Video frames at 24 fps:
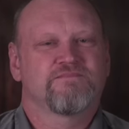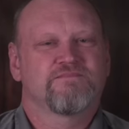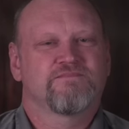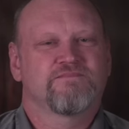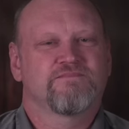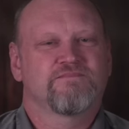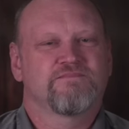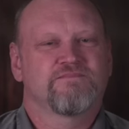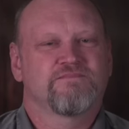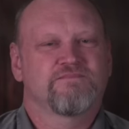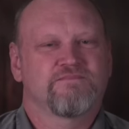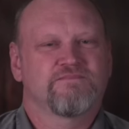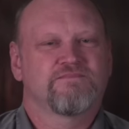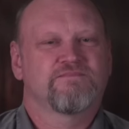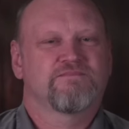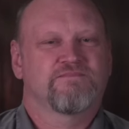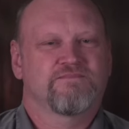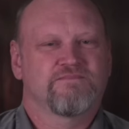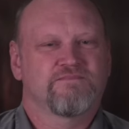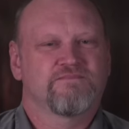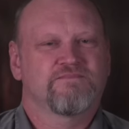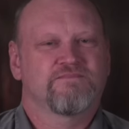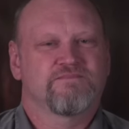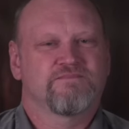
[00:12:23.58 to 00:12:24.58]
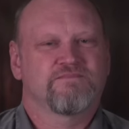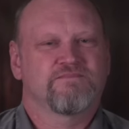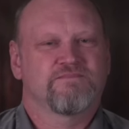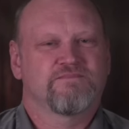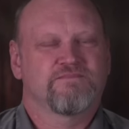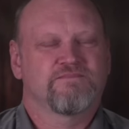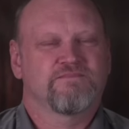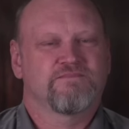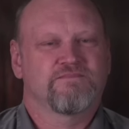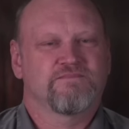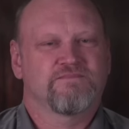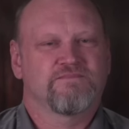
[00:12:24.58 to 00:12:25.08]

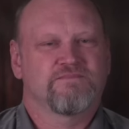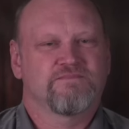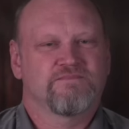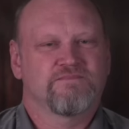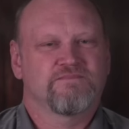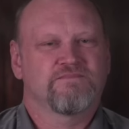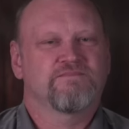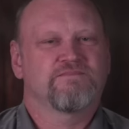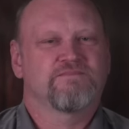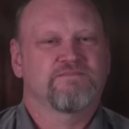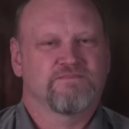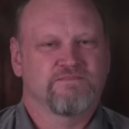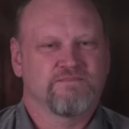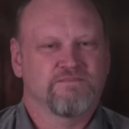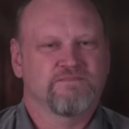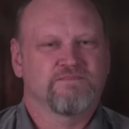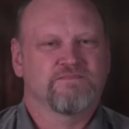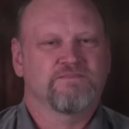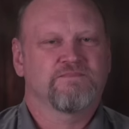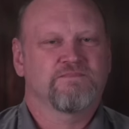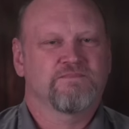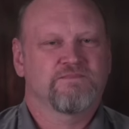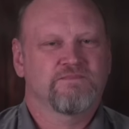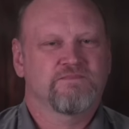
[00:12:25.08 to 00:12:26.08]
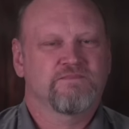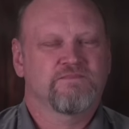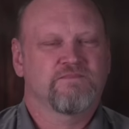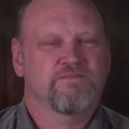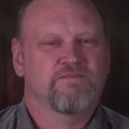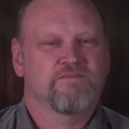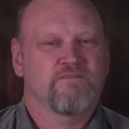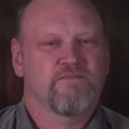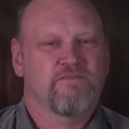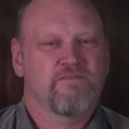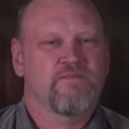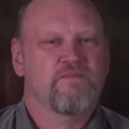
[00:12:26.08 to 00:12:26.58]

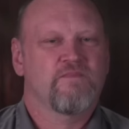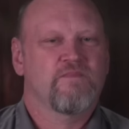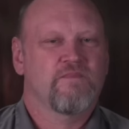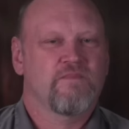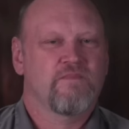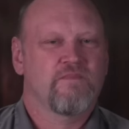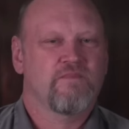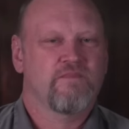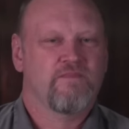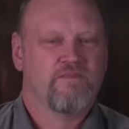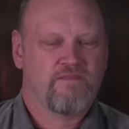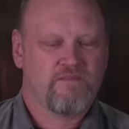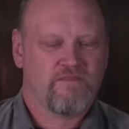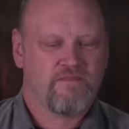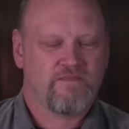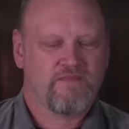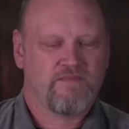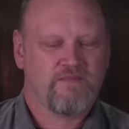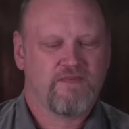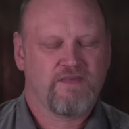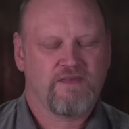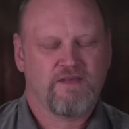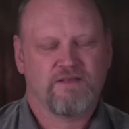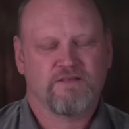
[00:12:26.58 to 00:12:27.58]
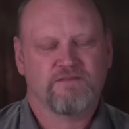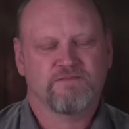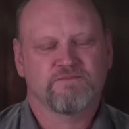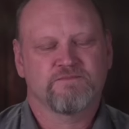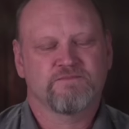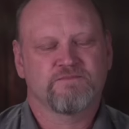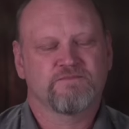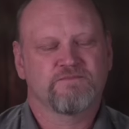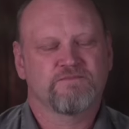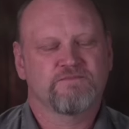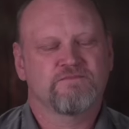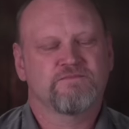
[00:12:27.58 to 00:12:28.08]

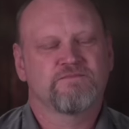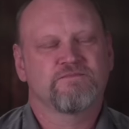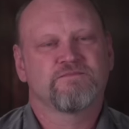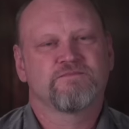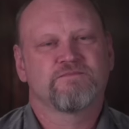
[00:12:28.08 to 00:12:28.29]
(silent)